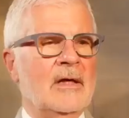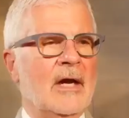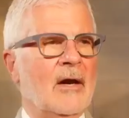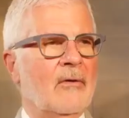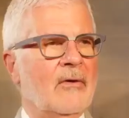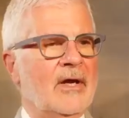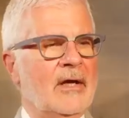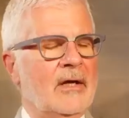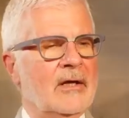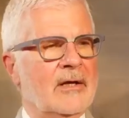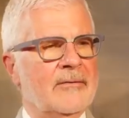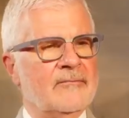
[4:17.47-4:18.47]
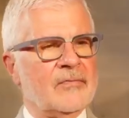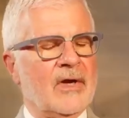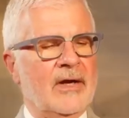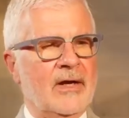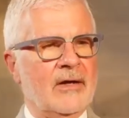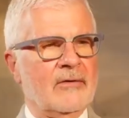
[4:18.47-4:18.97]
Yeah,
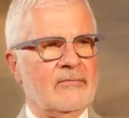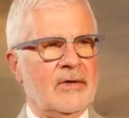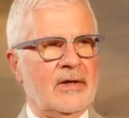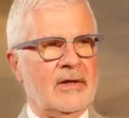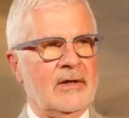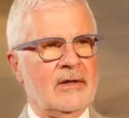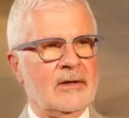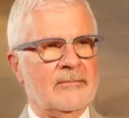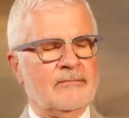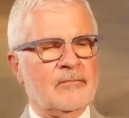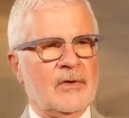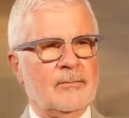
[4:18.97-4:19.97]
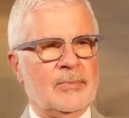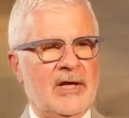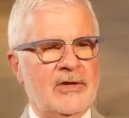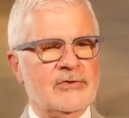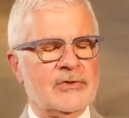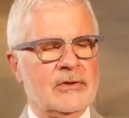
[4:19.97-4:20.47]
I have a
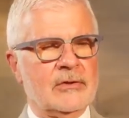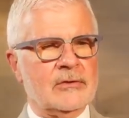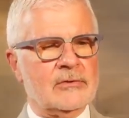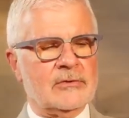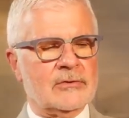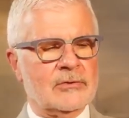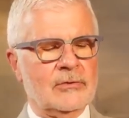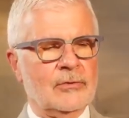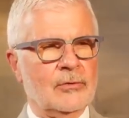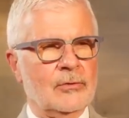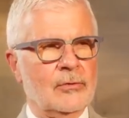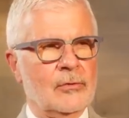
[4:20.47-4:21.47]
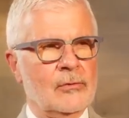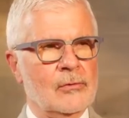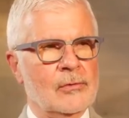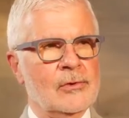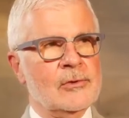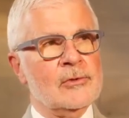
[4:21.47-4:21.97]
patient who,